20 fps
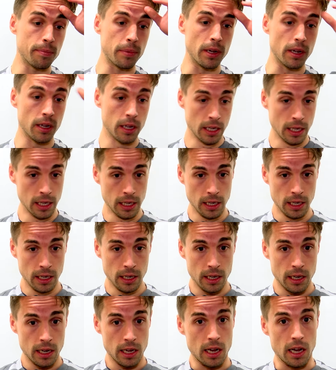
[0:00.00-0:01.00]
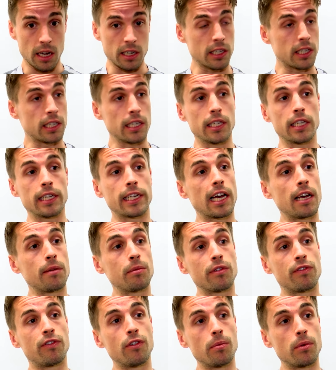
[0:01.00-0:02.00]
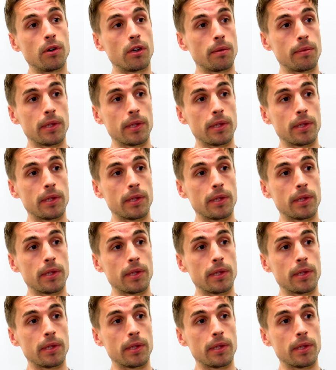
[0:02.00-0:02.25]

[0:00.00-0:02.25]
But I just needed games of football.